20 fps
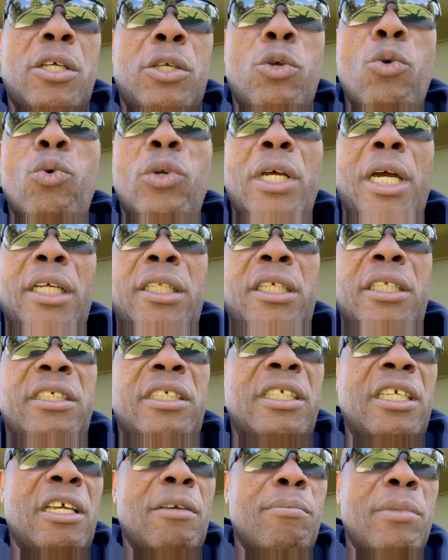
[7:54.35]
United
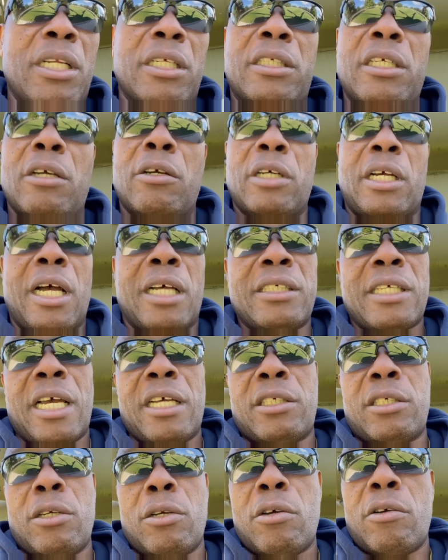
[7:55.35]
States military, because I
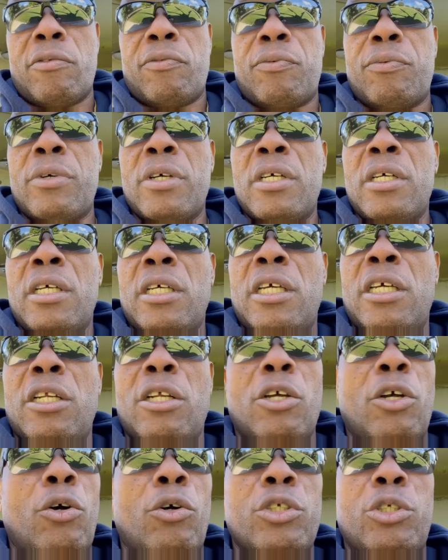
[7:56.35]
serve in
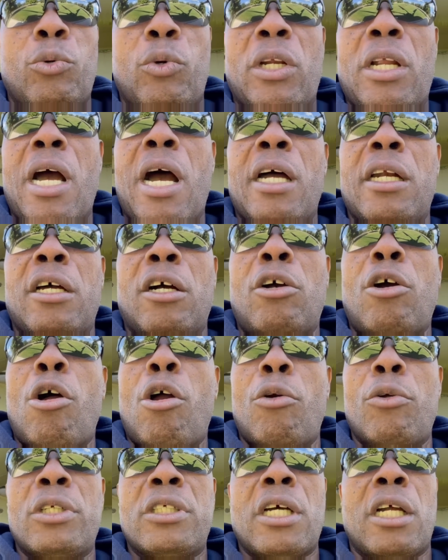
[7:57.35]
a country with honor,
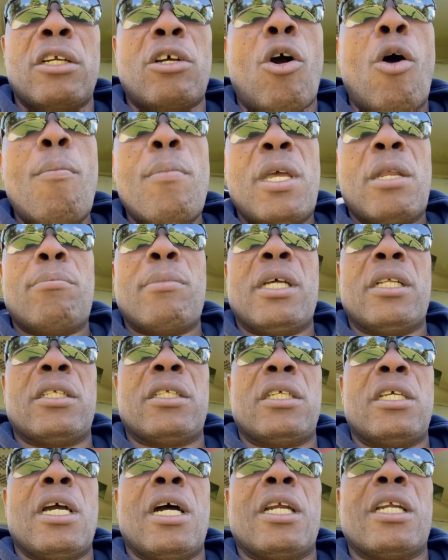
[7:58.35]
courage, and
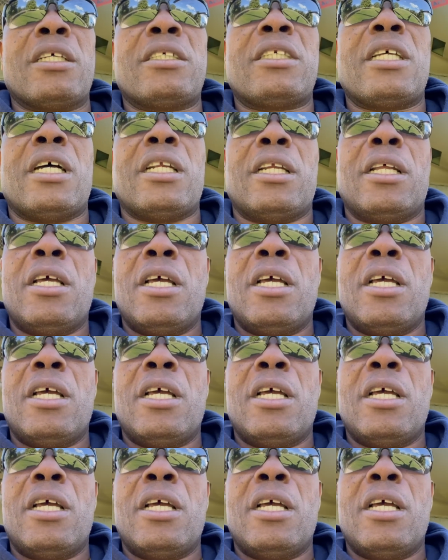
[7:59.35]
commitment. You understand?